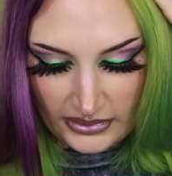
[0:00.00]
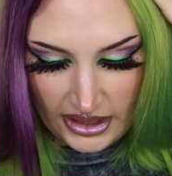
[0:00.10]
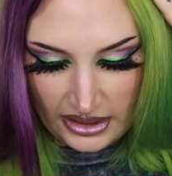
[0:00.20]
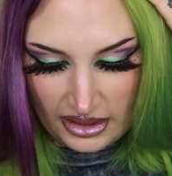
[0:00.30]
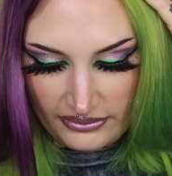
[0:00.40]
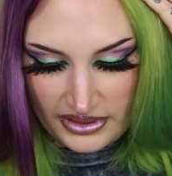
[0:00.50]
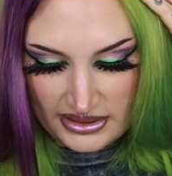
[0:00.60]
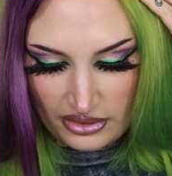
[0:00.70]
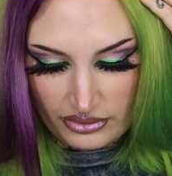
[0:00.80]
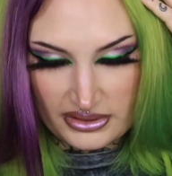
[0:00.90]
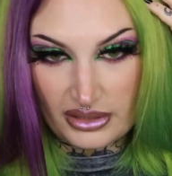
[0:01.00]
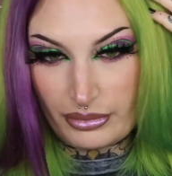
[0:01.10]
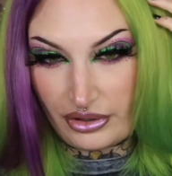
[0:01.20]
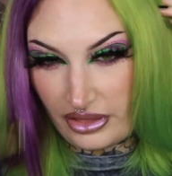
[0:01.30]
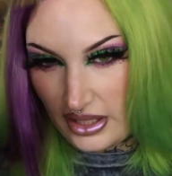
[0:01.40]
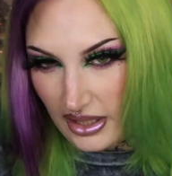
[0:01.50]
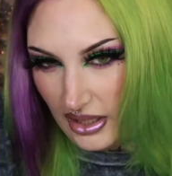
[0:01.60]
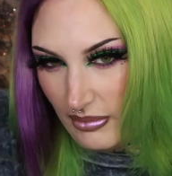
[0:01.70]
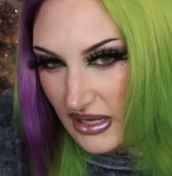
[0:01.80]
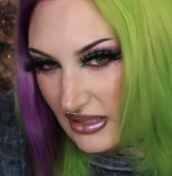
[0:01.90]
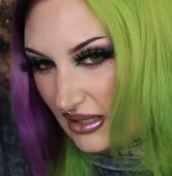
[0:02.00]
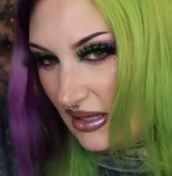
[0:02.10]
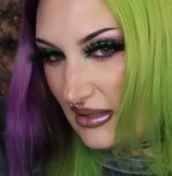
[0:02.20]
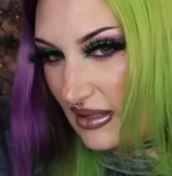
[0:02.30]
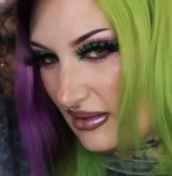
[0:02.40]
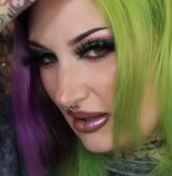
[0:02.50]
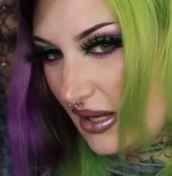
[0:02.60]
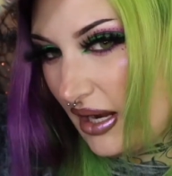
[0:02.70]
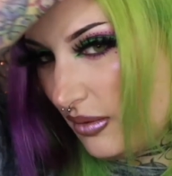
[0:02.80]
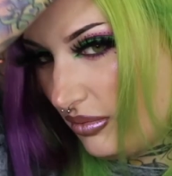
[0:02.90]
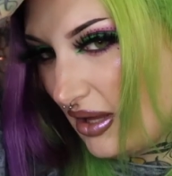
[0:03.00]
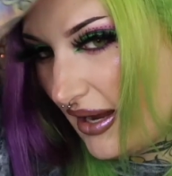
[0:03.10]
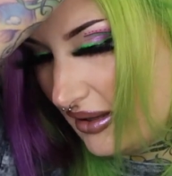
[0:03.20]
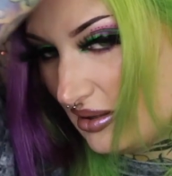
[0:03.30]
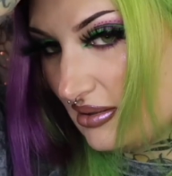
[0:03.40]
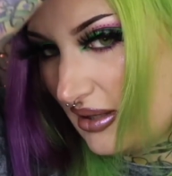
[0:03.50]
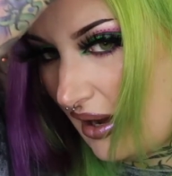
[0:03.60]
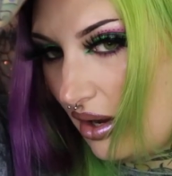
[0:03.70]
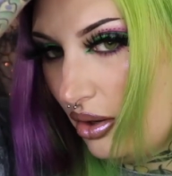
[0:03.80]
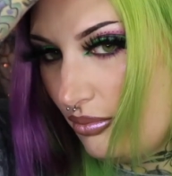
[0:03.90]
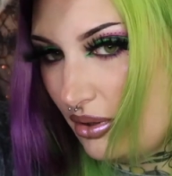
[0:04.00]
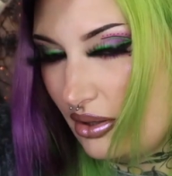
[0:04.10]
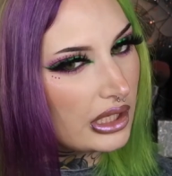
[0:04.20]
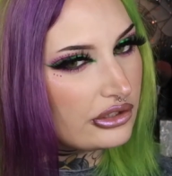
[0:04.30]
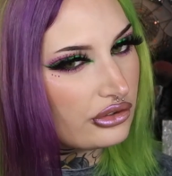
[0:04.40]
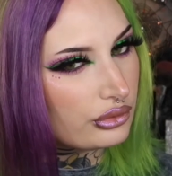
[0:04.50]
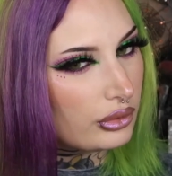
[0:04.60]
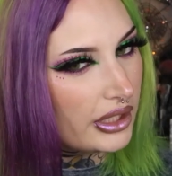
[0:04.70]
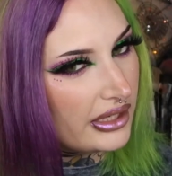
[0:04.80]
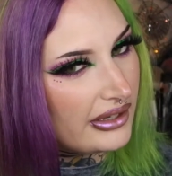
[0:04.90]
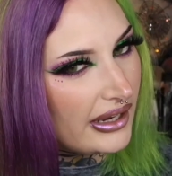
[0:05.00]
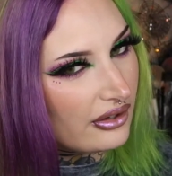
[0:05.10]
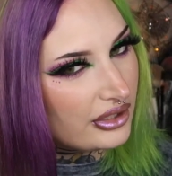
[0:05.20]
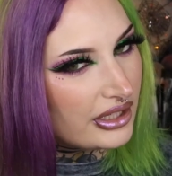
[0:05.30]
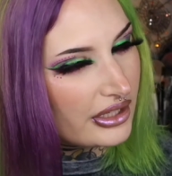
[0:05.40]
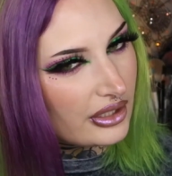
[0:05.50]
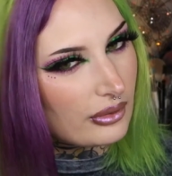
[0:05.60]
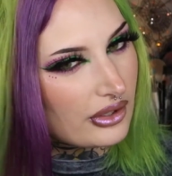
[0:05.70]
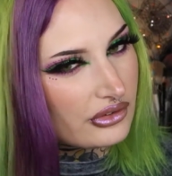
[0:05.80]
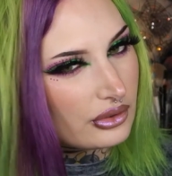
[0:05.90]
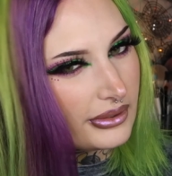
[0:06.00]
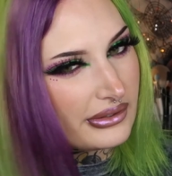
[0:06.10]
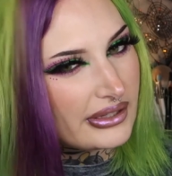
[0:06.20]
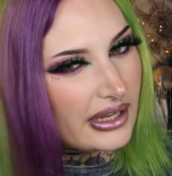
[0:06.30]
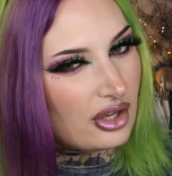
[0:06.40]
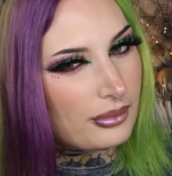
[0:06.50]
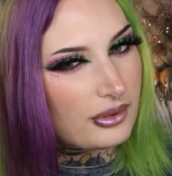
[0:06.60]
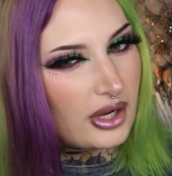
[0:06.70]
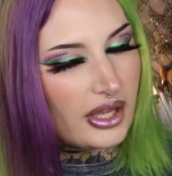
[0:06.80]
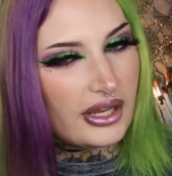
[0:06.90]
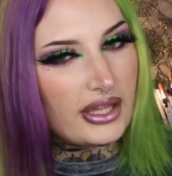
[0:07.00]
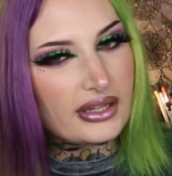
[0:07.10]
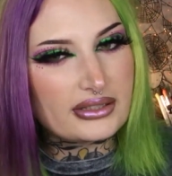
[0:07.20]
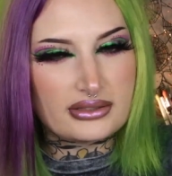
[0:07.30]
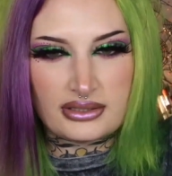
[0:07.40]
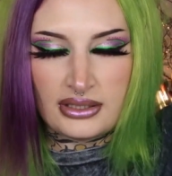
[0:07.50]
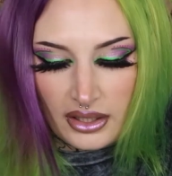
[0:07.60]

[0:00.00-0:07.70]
I love this little dipper thing. It makes it easy to like apply at the scalp. I just run it down here while squeezing out product.